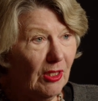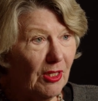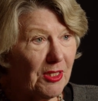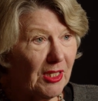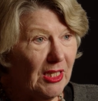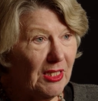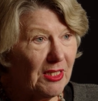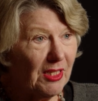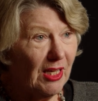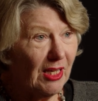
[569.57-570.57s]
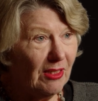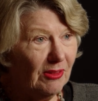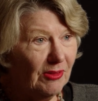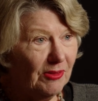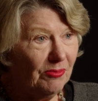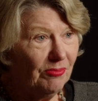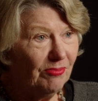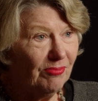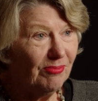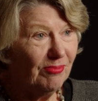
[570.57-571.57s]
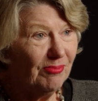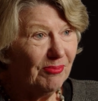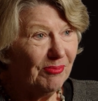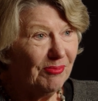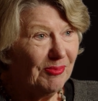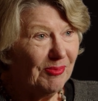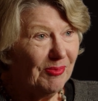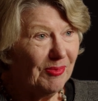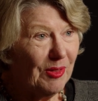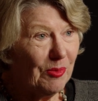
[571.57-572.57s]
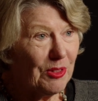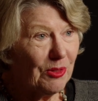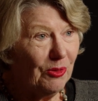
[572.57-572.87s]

Lots of kids to cuddle and it was